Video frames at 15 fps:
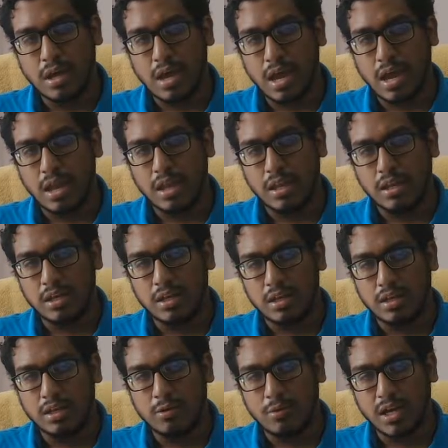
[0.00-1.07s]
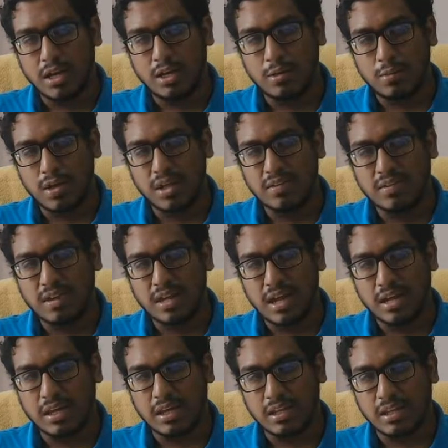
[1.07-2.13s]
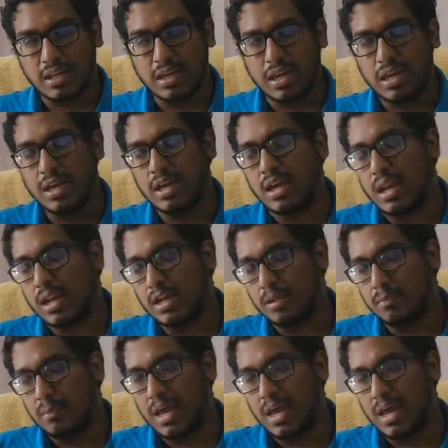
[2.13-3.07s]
and the white queen is attacking the king and the